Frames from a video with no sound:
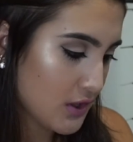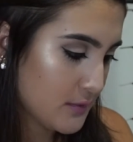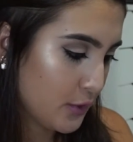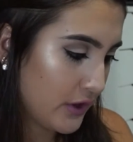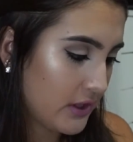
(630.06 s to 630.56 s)

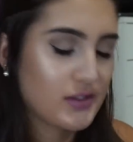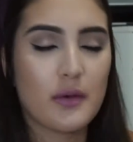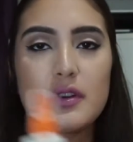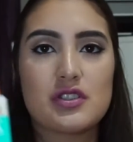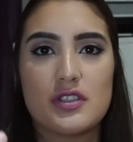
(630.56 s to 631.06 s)
smoothing,
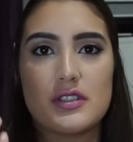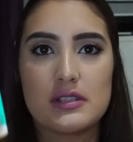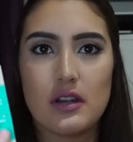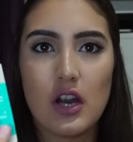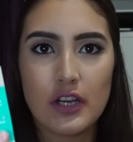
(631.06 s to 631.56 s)
so it's
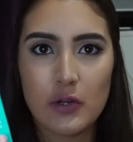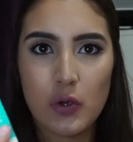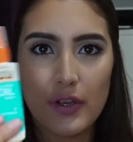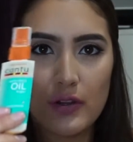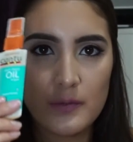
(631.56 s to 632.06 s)
just argan
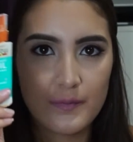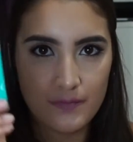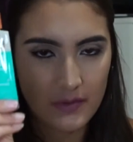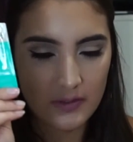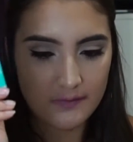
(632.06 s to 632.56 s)
oil.
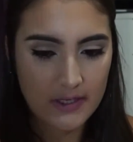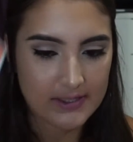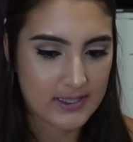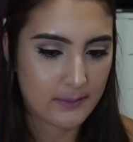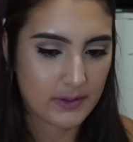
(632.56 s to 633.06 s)
Very
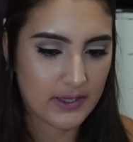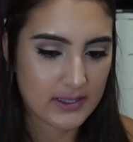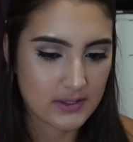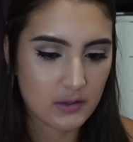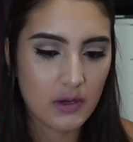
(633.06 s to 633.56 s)
excited about
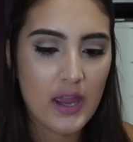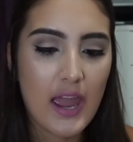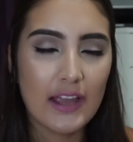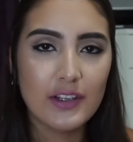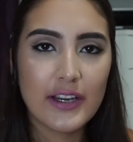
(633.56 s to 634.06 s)
that too.
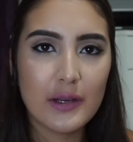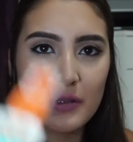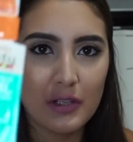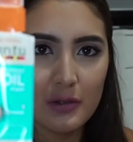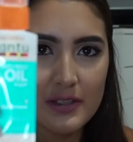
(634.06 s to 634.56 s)
And look at how
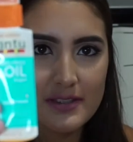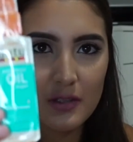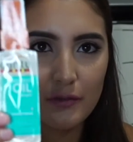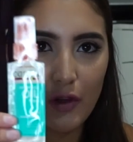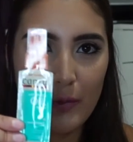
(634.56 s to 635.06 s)
cute this
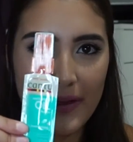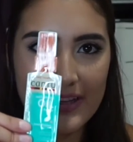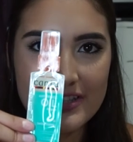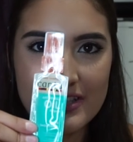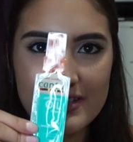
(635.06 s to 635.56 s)
little foil
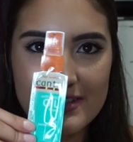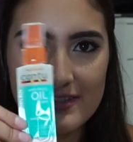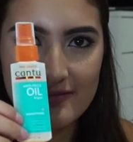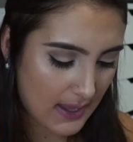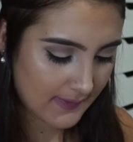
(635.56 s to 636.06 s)
package is.
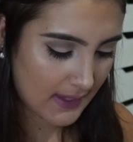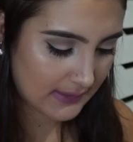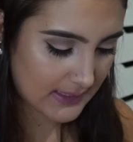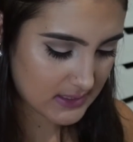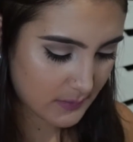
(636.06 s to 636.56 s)
And
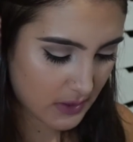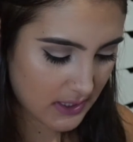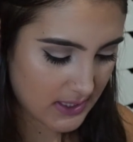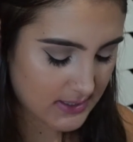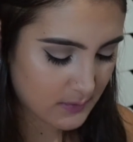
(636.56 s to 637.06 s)
then this one
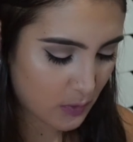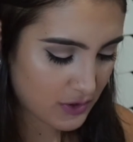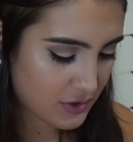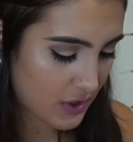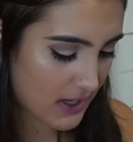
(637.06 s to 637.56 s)
is
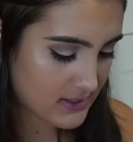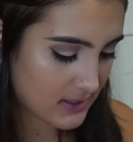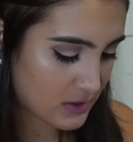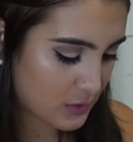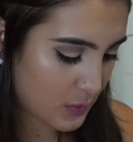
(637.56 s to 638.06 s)

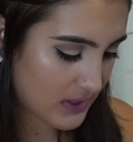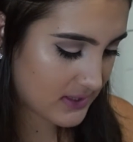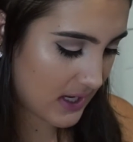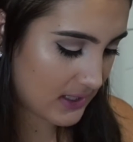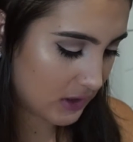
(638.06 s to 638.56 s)
moisturizing
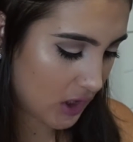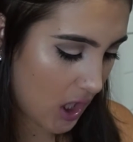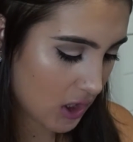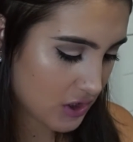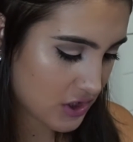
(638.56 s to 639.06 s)
twist and
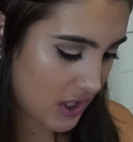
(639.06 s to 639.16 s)
lock